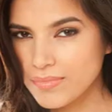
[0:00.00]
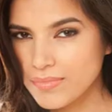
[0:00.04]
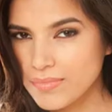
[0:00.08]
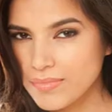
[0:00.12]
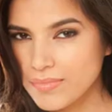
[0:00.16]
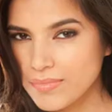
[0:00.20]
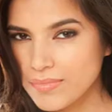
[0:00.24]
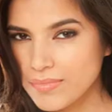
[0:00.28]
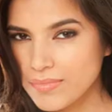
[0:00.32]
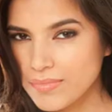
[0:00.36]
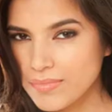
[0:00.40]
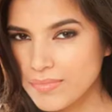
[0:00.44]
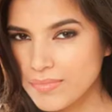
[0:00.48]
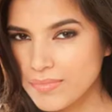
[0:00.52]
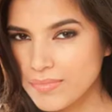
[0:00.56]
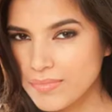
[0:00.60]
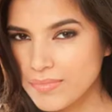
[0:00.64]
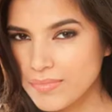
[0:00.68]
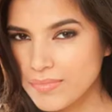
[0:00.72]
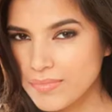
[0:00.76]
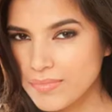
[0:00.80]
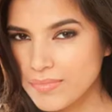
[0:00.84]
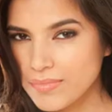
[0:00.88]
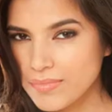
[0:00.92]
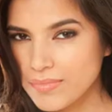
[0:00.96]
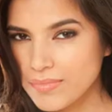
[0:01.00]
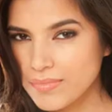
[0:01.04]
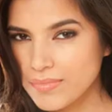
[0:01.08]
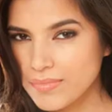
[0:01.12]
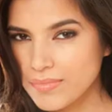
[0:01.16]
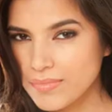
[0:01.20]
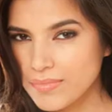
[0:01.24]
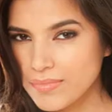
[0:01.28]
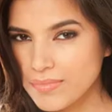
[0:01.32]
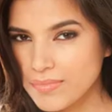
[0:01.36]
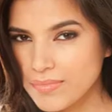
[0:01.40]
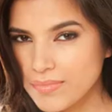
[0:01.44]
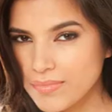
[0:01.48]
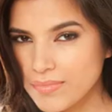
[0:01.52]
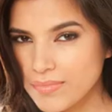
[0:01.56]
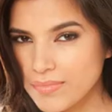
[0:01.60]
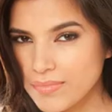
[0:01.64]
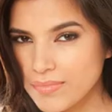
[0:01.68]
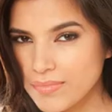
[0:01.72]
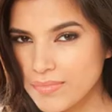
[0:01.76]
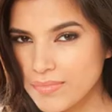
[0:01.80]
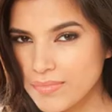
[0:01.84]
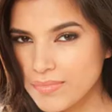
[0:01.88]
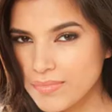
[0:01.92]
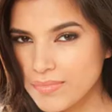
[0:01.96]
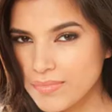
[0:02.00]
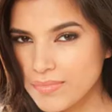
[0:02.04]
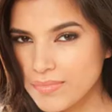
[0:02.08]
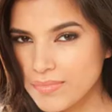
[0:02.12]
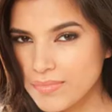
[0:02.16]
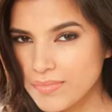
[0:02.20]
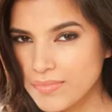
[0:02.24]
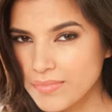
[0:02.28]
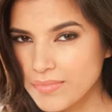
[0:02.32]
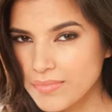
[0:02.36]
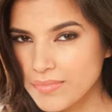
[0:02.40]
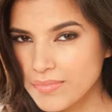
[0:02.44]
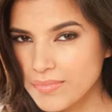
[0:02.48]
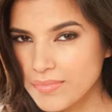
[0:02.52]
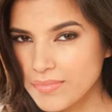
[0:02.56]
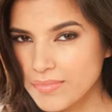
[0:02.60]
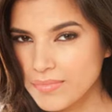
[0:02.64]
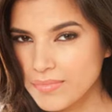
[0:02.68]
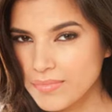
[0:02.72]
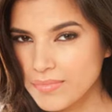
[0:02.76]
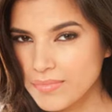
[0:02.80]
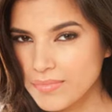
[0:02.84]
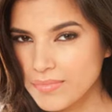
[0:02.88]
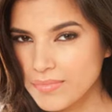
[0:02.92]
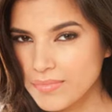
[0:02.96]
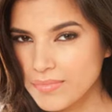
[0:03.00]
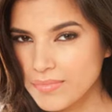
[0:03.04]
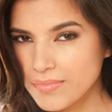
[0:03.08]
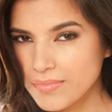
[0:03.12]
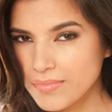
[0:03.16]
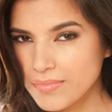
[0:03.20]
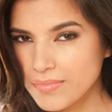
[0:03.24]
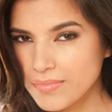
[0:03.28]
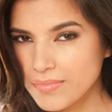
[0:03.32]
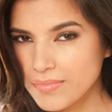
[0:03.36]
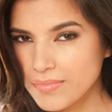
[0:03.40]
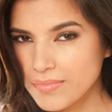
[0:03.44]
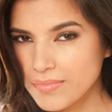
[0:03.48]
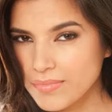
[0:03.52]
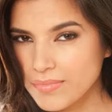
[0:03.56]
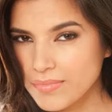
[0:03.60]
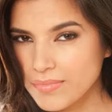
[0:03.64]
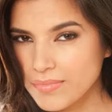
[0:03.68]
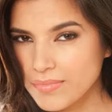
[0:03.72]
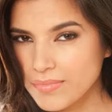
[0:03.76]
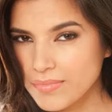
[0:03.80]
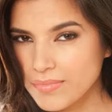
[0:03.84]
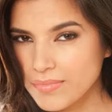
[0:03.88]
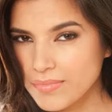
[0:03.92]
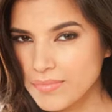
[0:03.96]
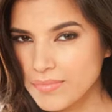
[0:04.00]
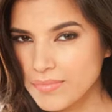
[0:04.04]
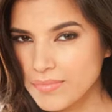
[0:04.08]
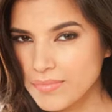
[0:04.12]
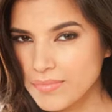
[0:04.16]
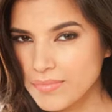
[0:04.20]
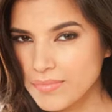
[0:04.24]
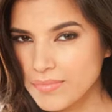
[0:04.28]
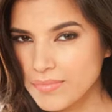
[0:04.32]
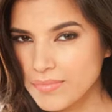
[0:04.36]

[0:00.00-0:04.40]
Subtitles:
No one is speaking in this clip.